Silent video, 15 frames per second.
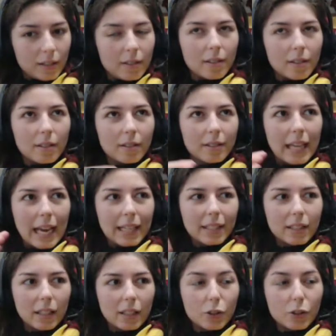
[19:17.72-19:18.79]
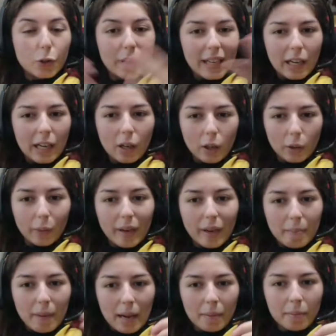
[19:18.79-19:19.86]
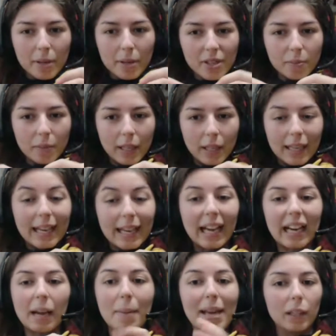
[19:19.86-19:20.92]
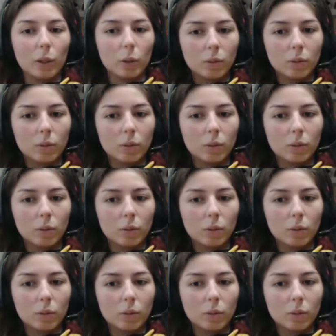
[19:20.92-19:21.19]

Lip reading: that treacle remembers me caramelo.